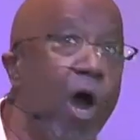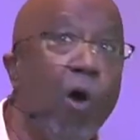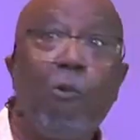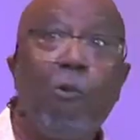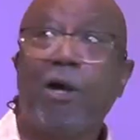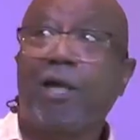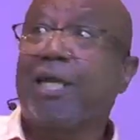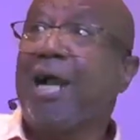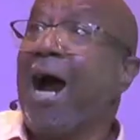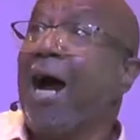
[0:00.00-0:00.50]

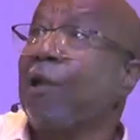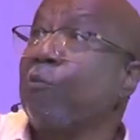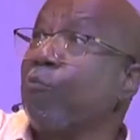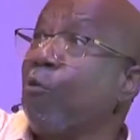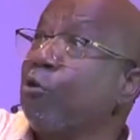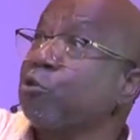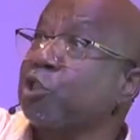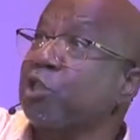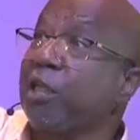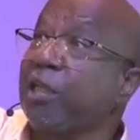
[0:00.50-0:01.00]
when God
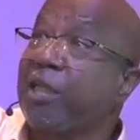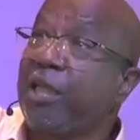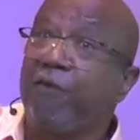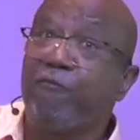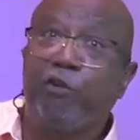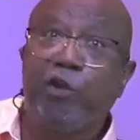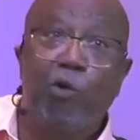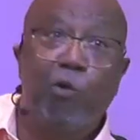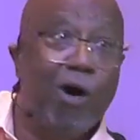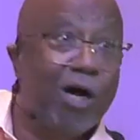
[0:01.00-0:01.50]
wants to
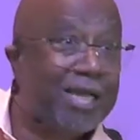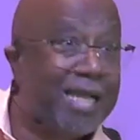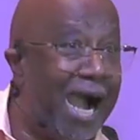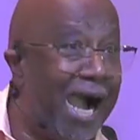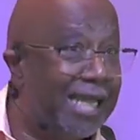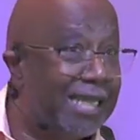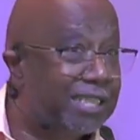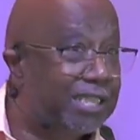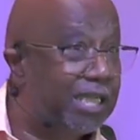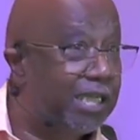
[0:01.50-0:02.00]
give you a
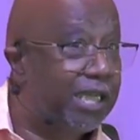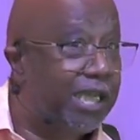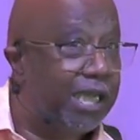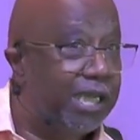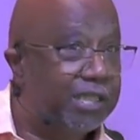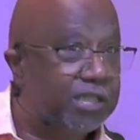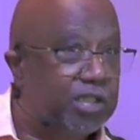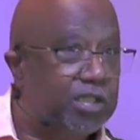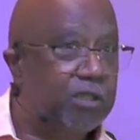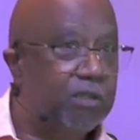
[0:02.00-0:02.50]

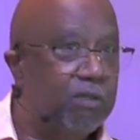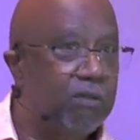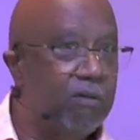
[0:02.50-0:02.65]
continent.